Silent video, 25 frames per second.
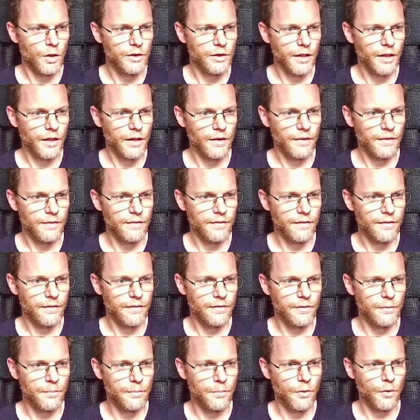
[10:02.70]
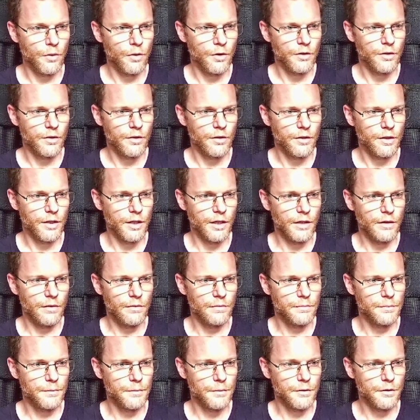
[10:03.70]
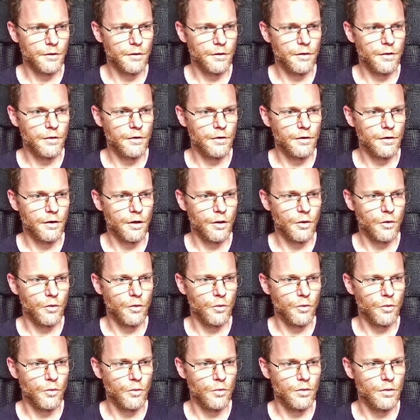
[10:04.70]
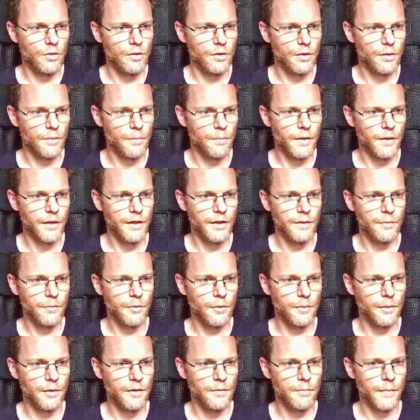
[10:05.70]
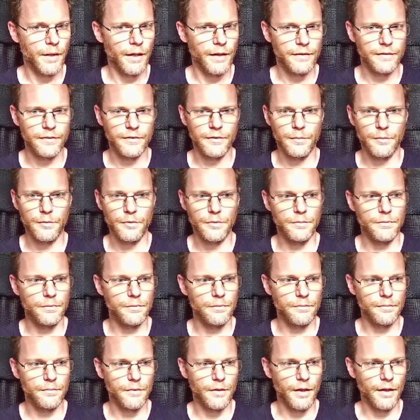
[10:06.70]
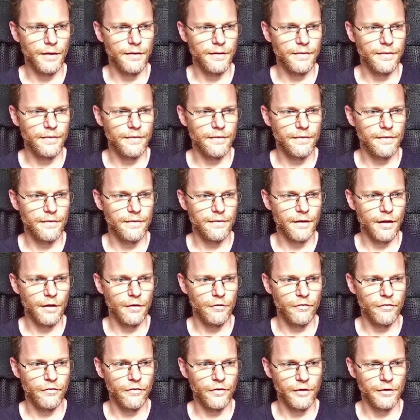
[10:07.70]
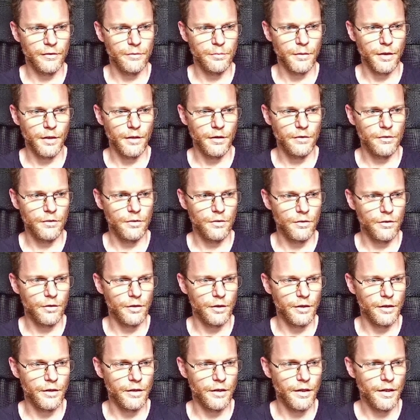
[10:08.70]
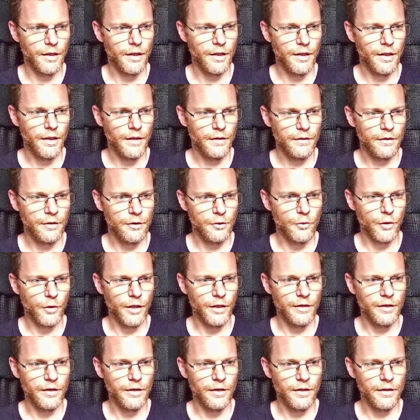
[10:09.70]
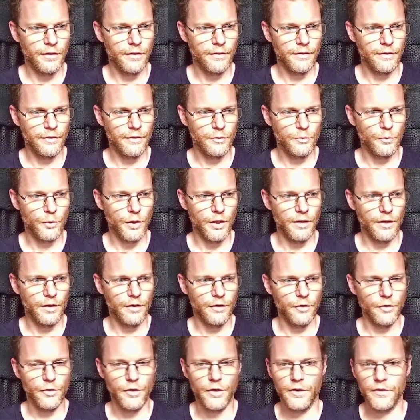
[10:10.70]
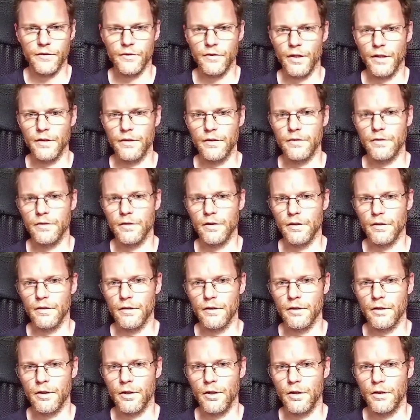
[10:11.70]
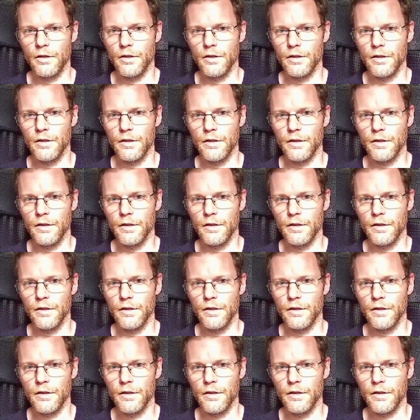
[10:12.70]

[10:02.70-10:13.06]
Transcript: else is important? Yeah, glow, minimum and maximum, that's self-explanatory. The gradient as well, you can set the color.